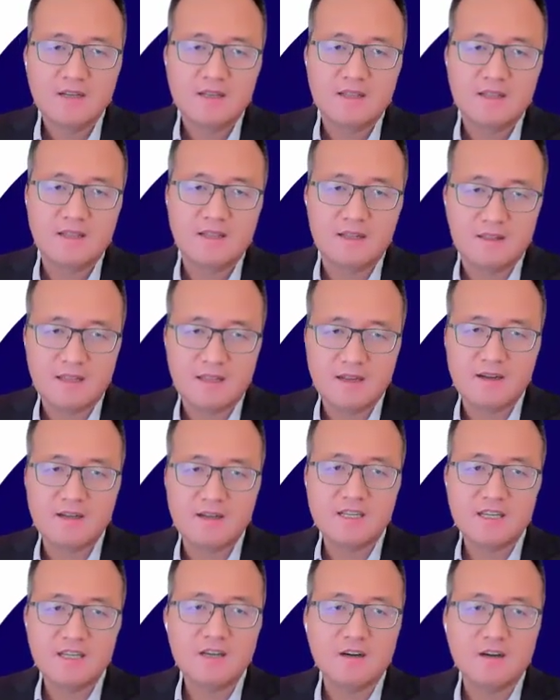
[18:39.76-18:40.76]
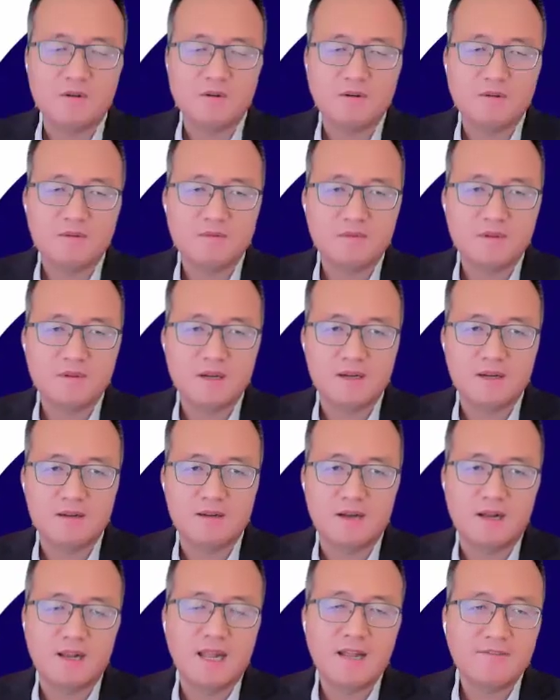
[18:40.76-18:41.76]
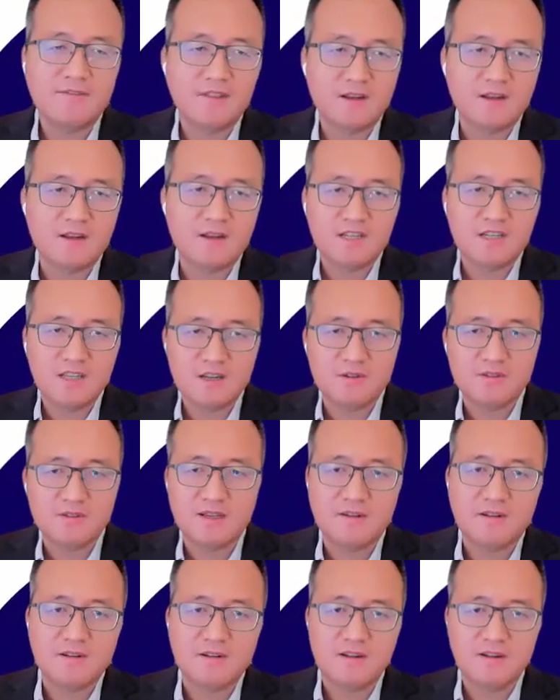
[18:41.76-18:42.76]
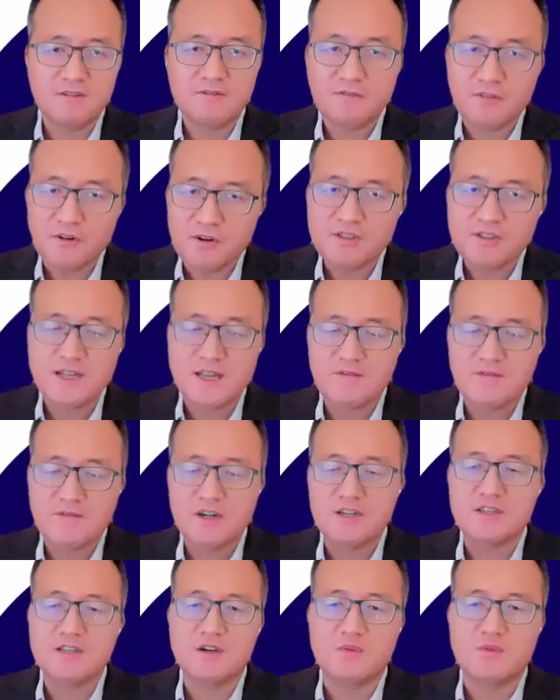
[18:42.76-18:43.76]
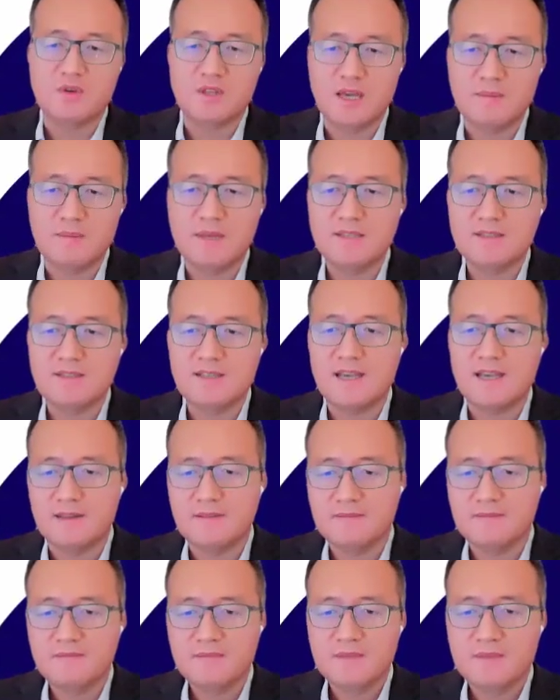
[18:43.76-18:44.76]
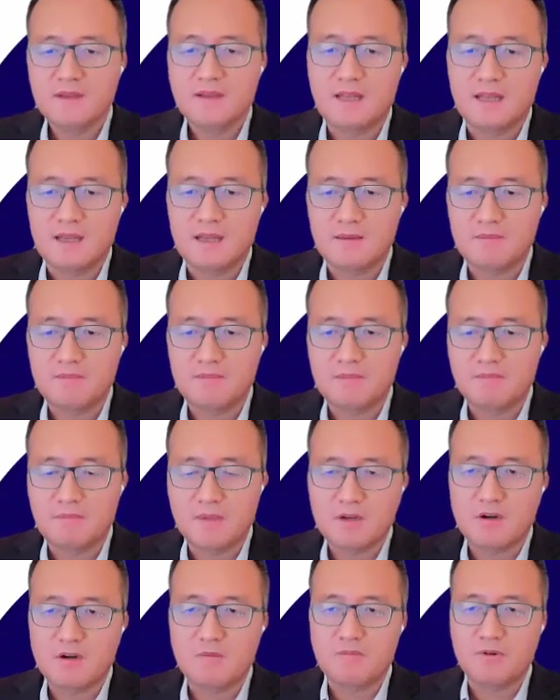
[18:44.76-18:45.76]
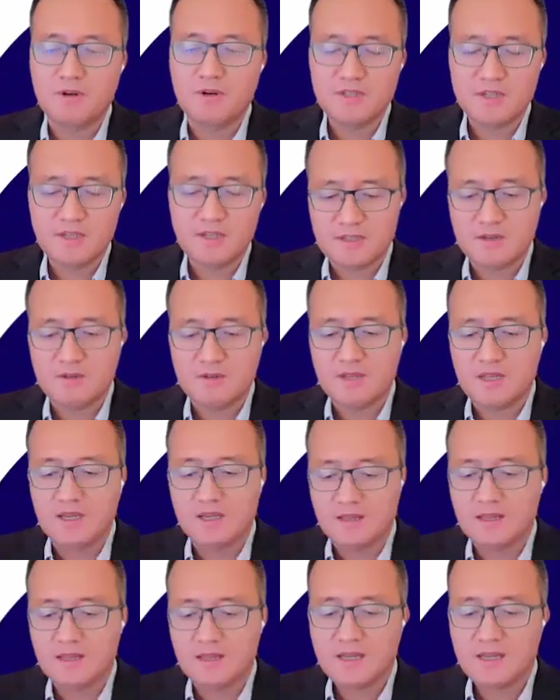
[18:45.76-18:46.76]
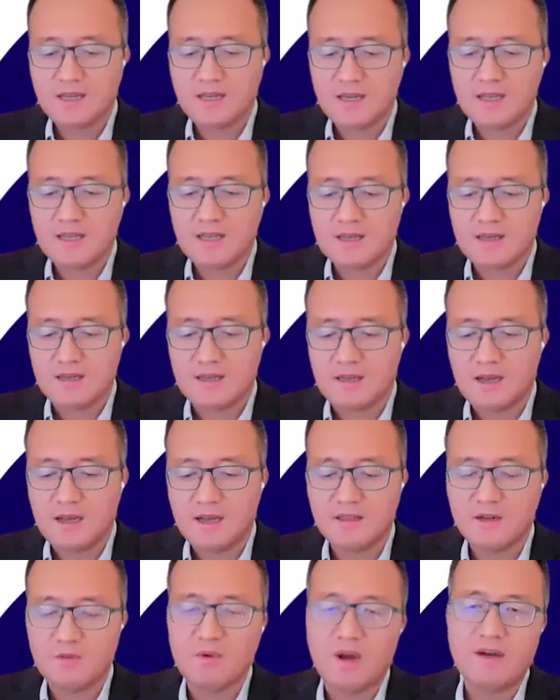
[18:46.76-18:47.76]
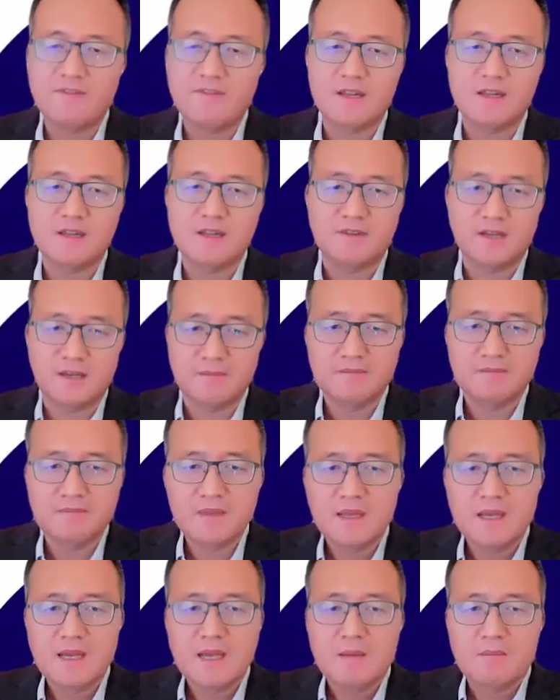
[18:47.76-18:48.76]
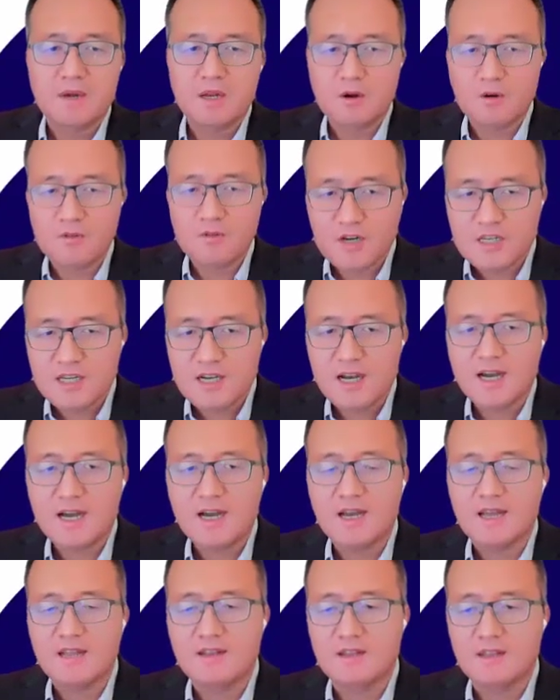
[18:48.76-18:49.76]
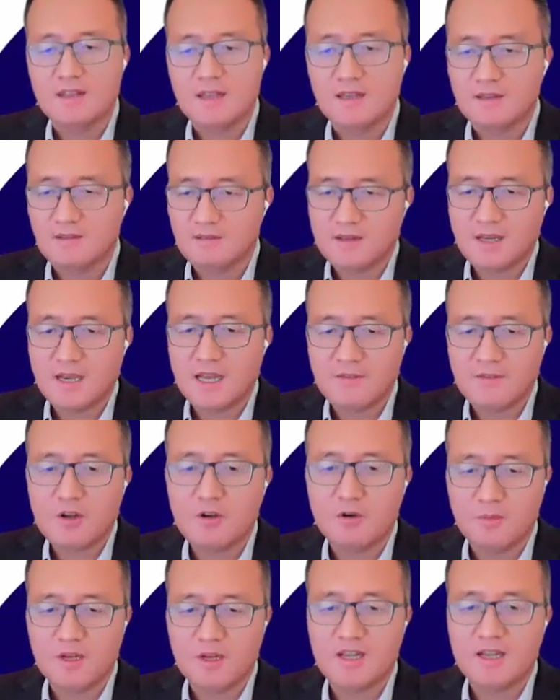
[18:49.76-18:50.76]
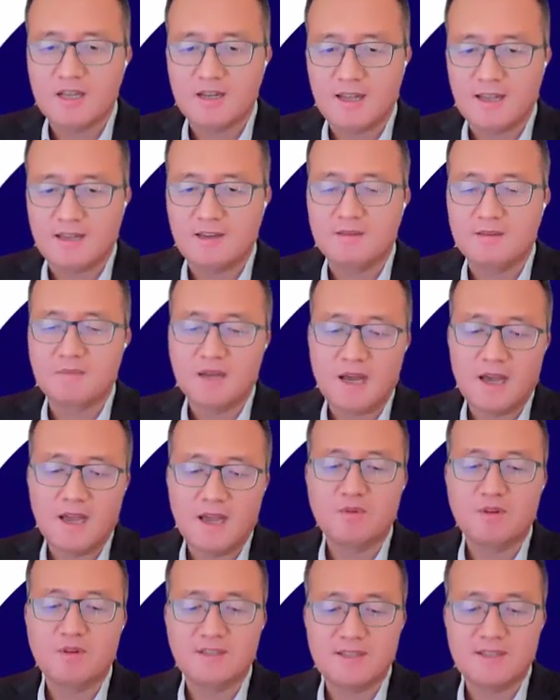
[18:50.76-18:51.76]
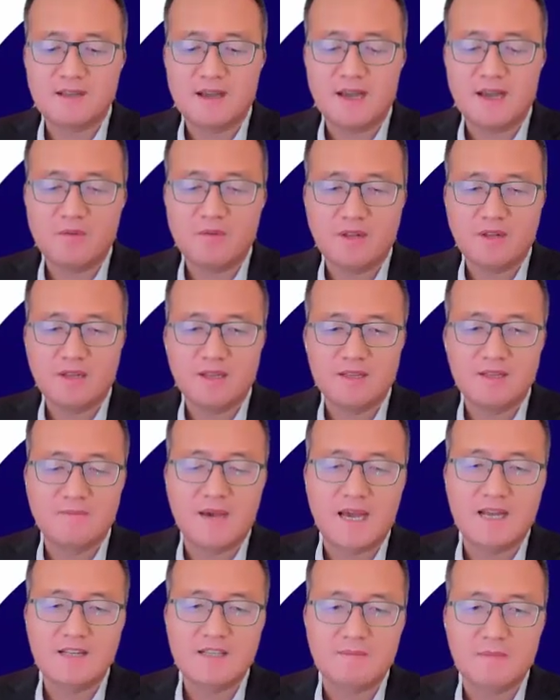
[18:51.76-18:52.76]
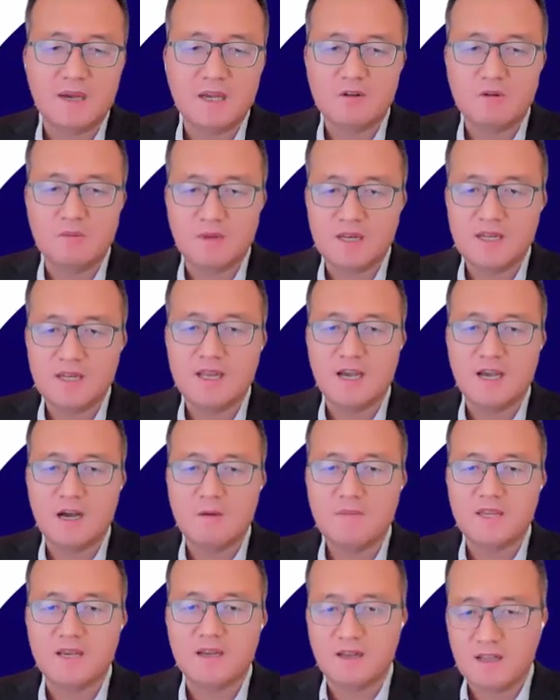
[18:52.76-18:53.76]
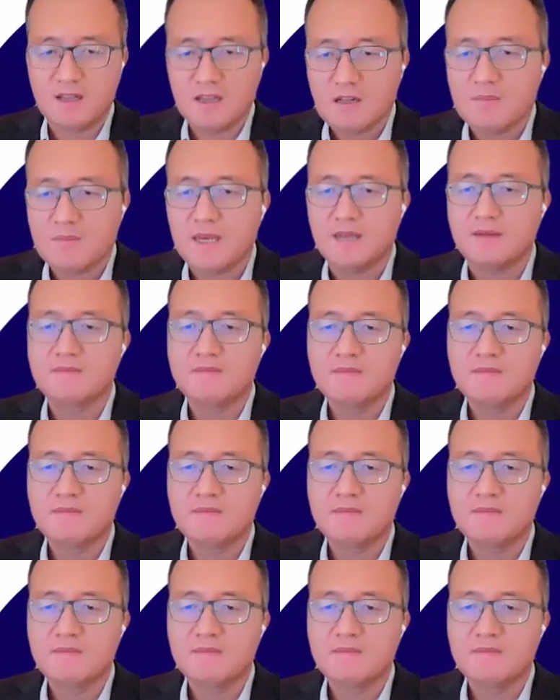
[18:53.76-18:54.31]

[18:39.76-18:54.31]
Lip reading: their deal, a lot of their deals are their first ever deal with MNC, like a big corporation. So they get on the rough end of it. But over time, they kind of communicate, like I would imagine my community helped them a little bit,